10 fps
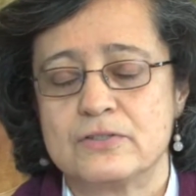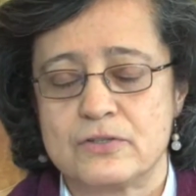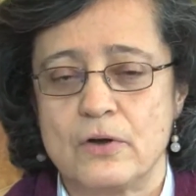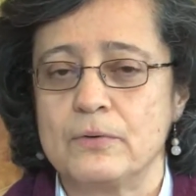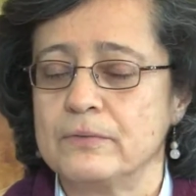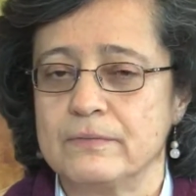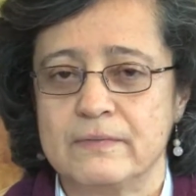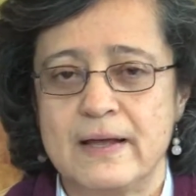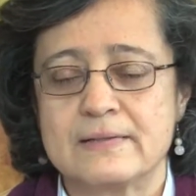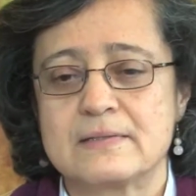So
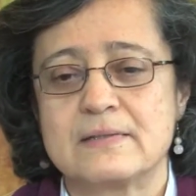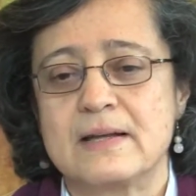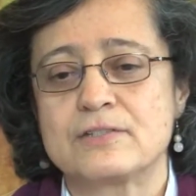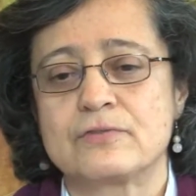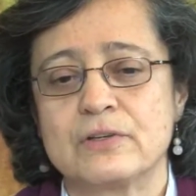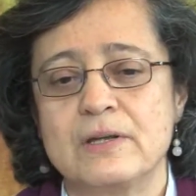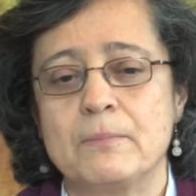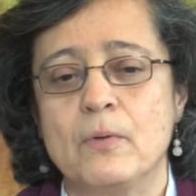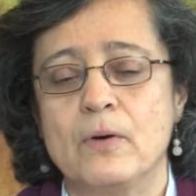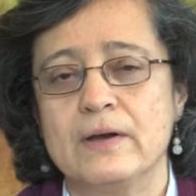that's that's really
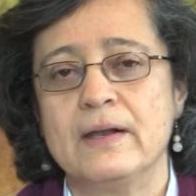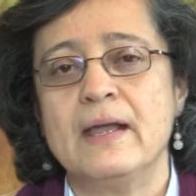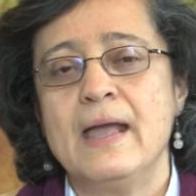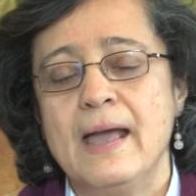important.